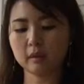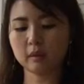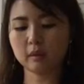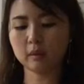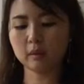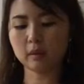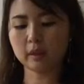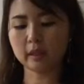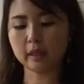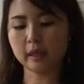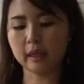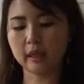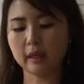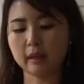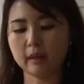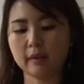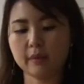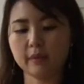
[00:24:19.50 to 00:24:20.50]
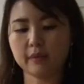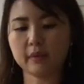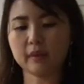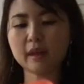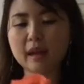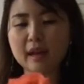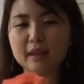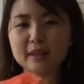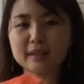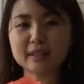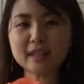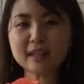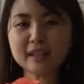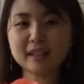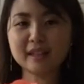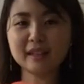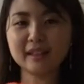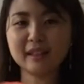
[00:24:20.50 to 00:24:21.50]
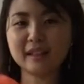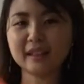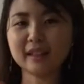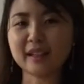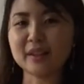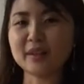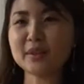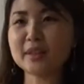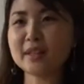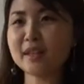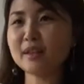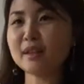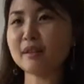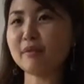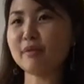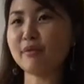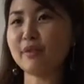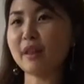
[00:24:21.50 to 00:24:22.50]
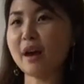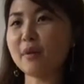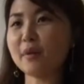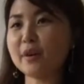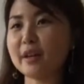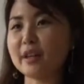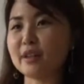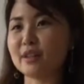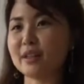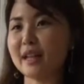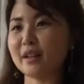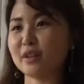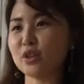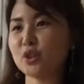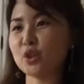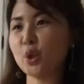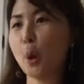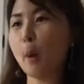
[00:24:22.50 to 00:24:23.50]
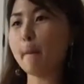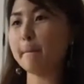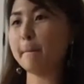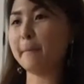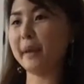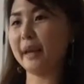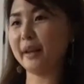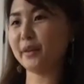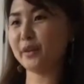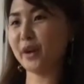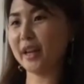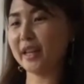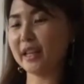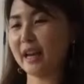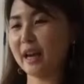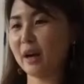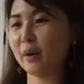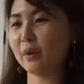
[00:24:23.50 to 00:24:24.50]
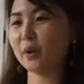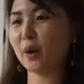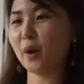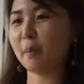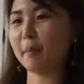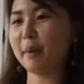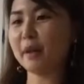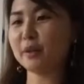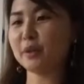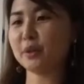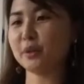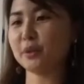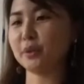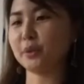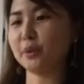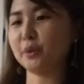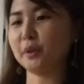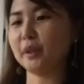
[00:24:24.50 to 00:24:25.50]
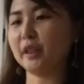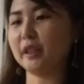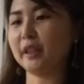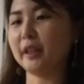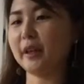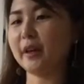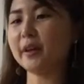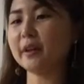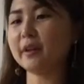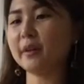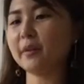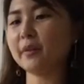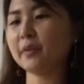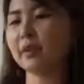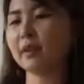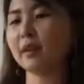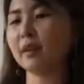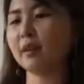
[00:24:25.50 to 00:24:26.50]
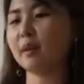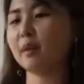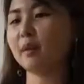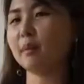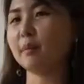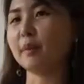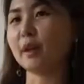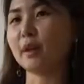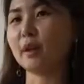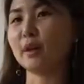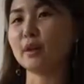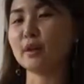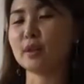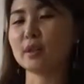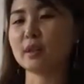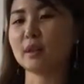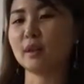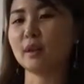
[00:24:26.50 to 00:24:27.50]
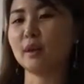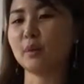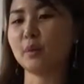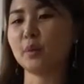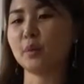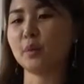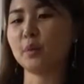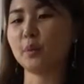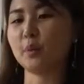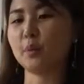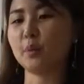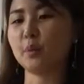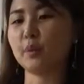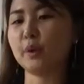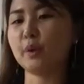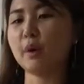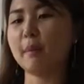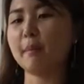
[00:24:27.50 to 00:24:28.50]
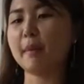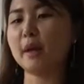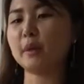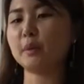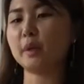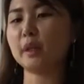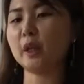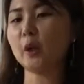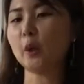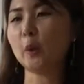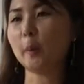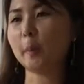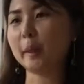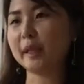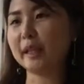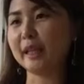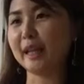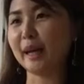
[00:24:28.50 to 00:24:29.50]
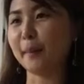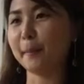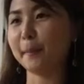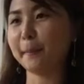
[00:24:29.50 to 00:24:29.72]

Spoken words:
Okay. Yeah, see? Can you see the flower is like so big right now compared to earlier? Because we go and manually open it up.